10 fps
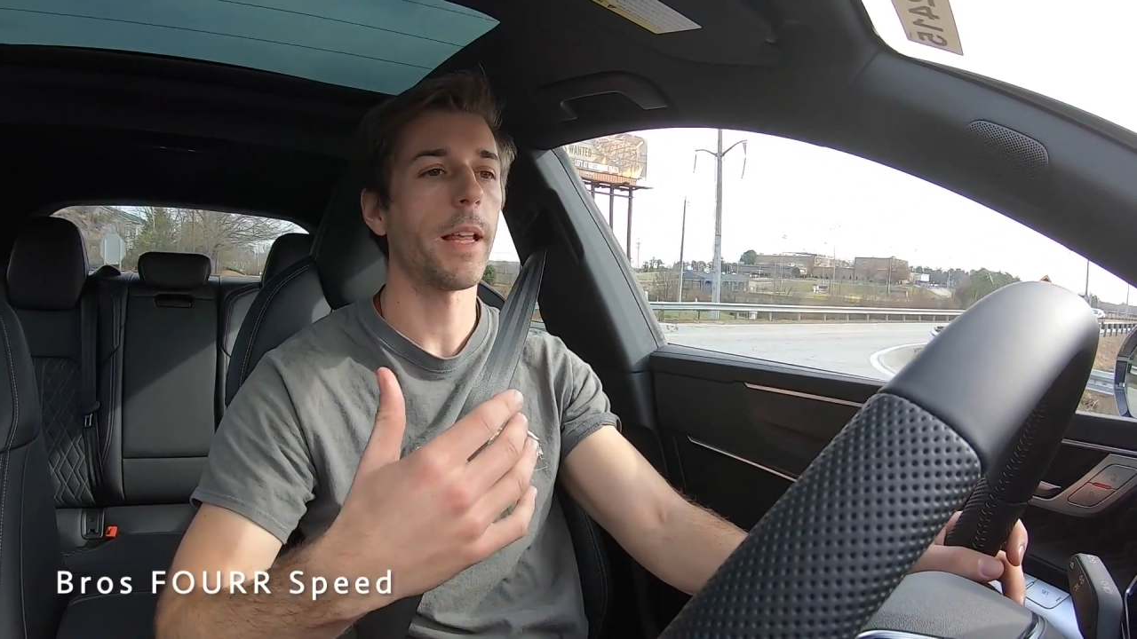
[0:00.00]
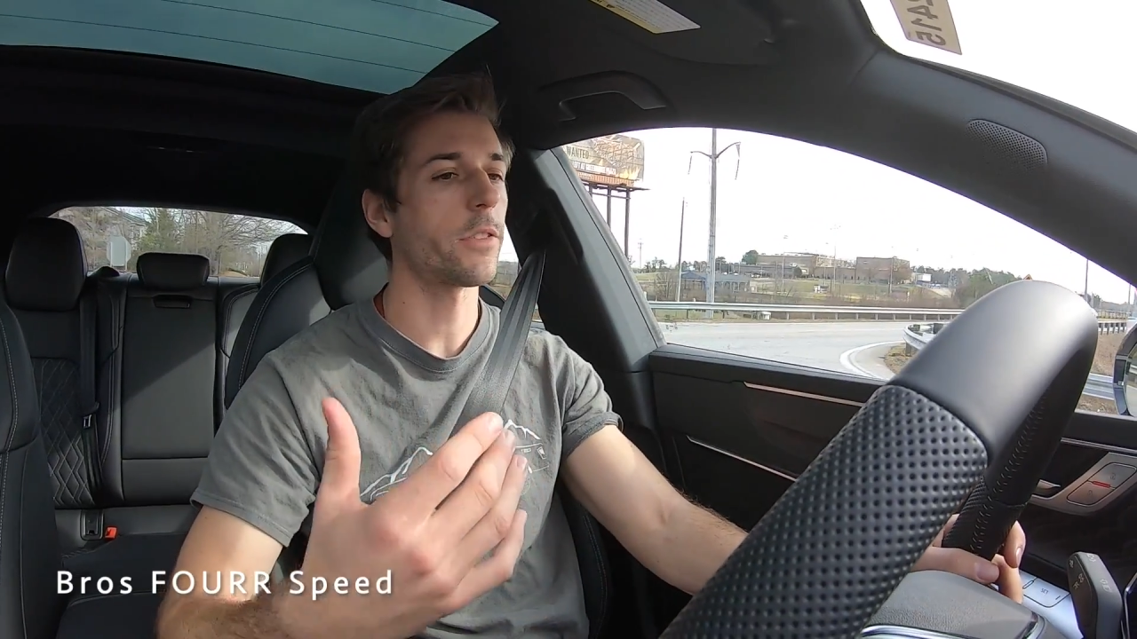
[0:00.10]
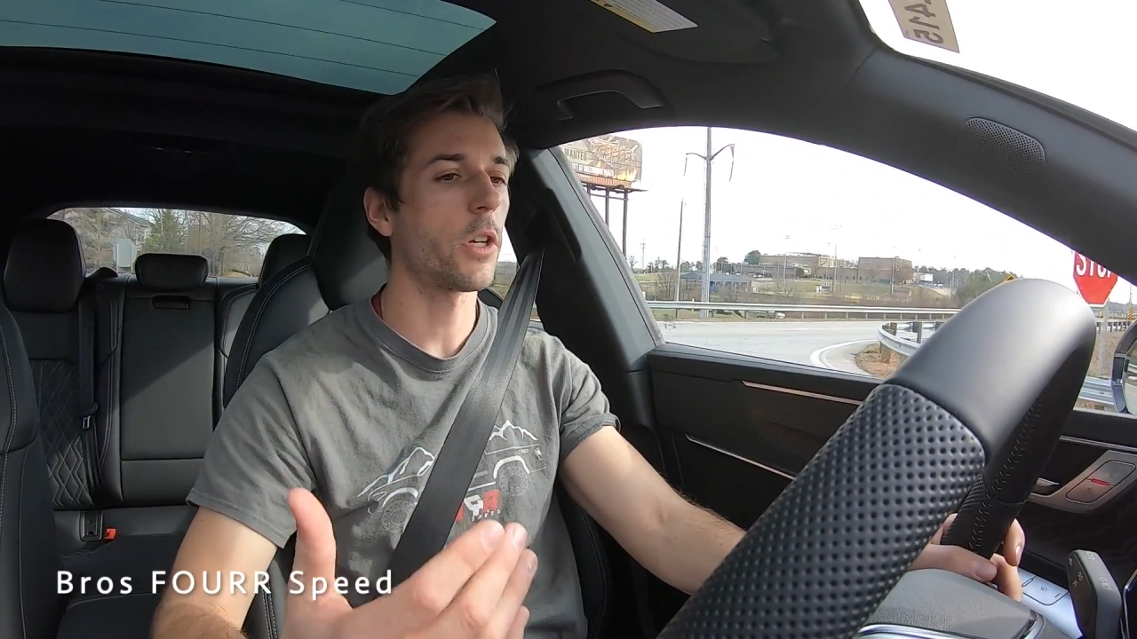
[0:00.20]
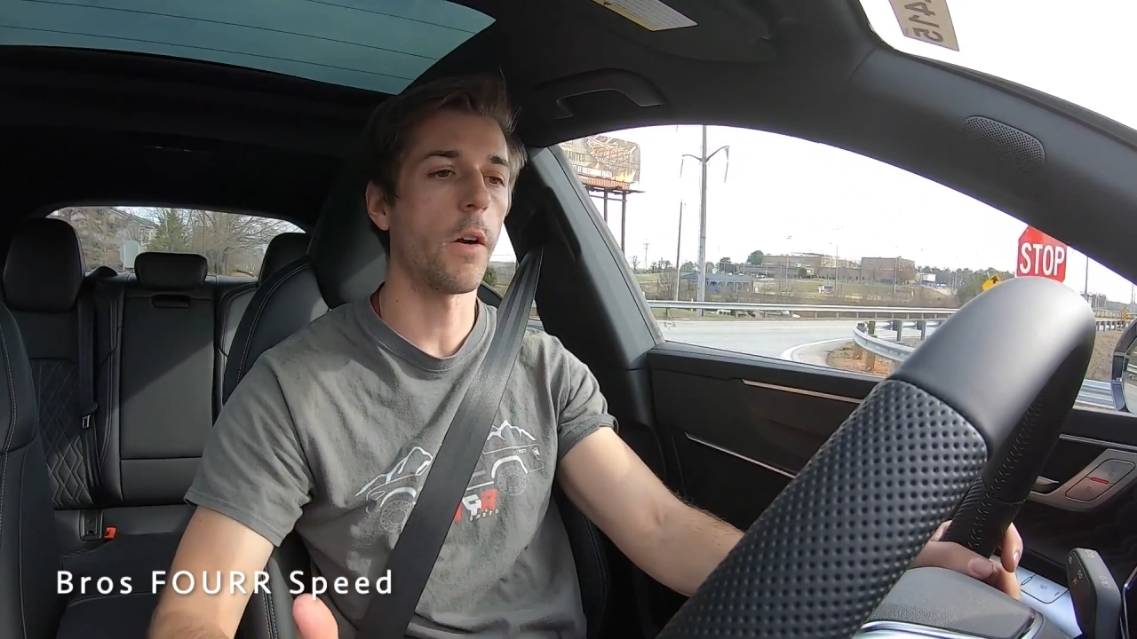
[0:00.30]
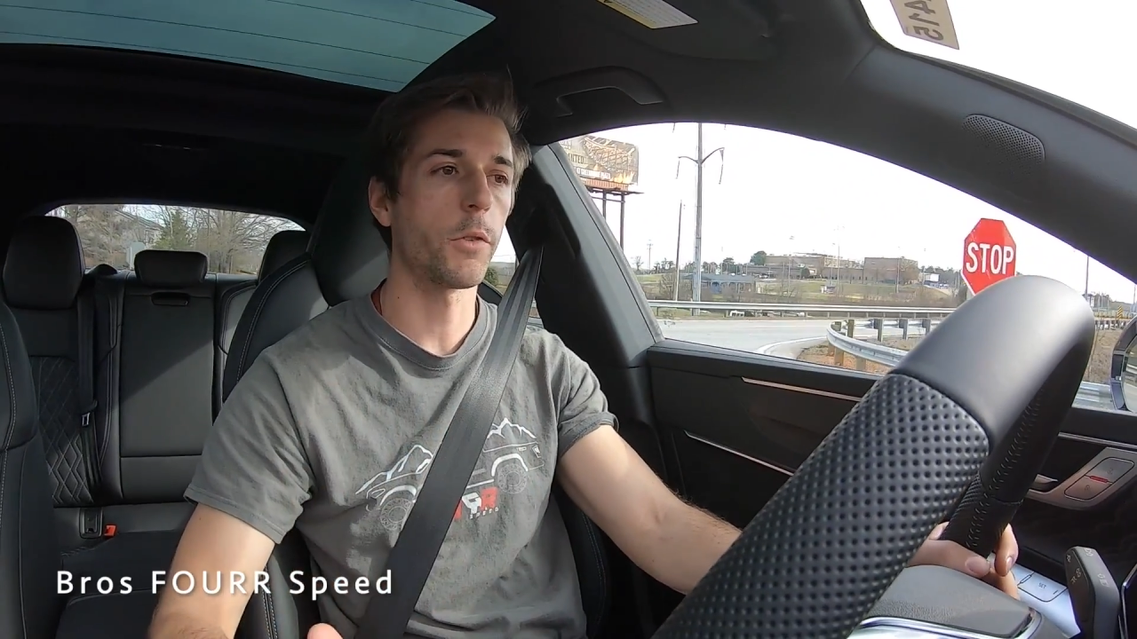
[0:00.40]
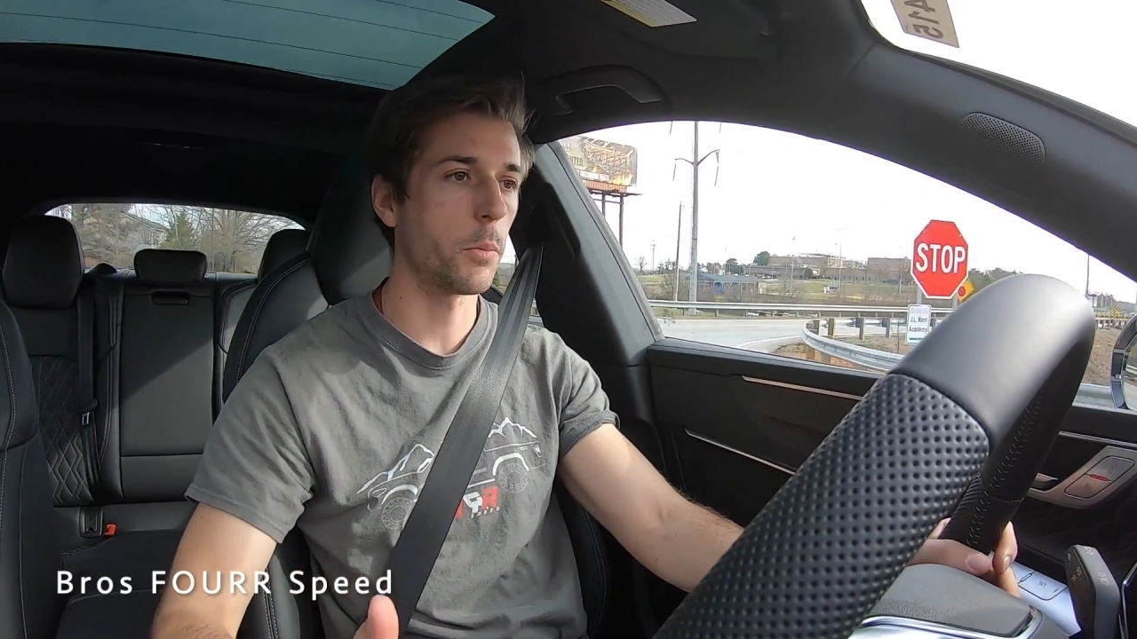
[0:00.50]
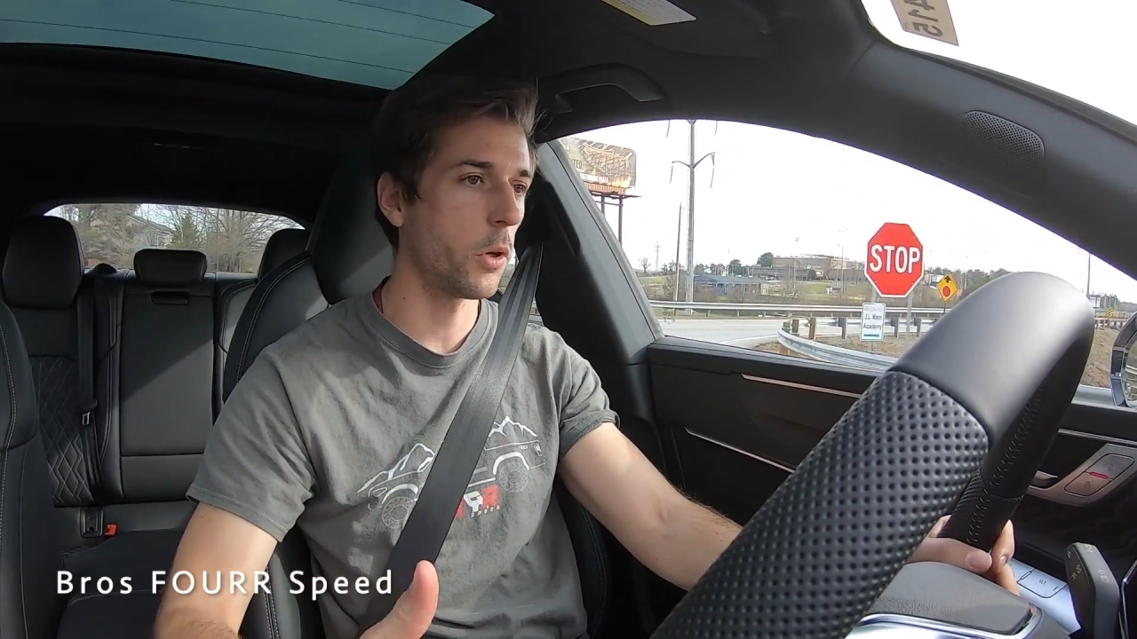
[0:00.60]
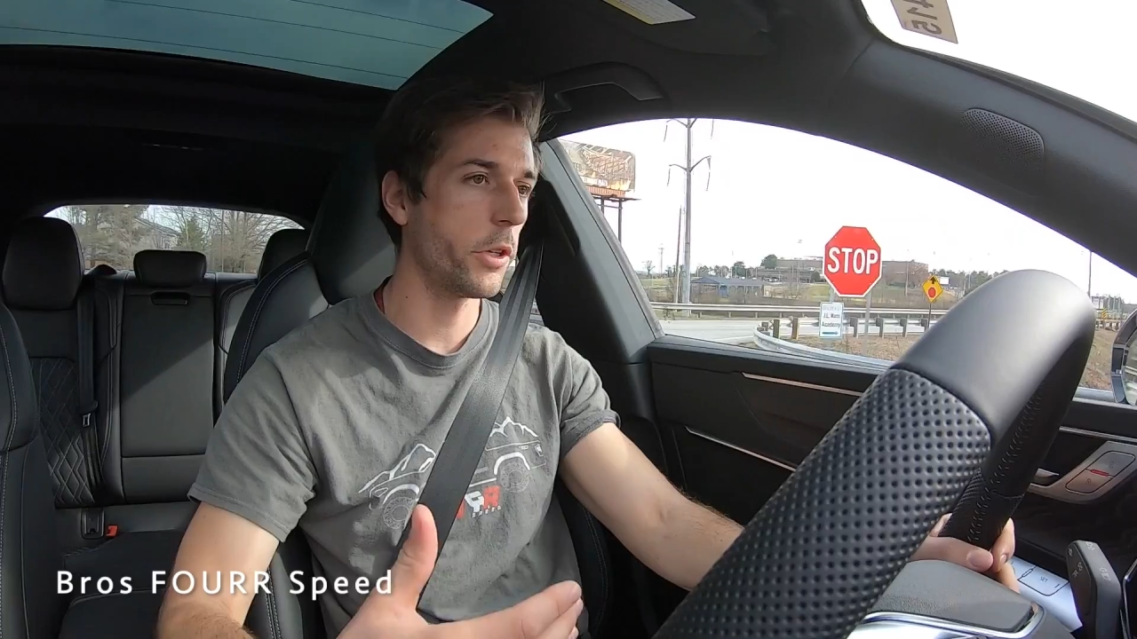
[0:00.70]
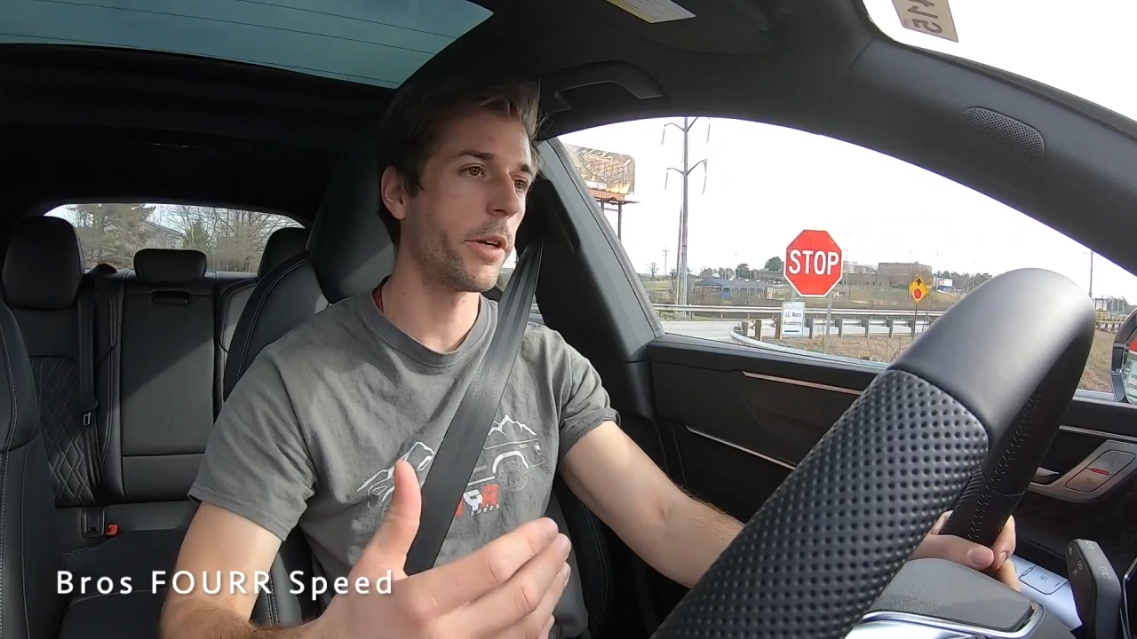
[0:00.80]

that's comfortable,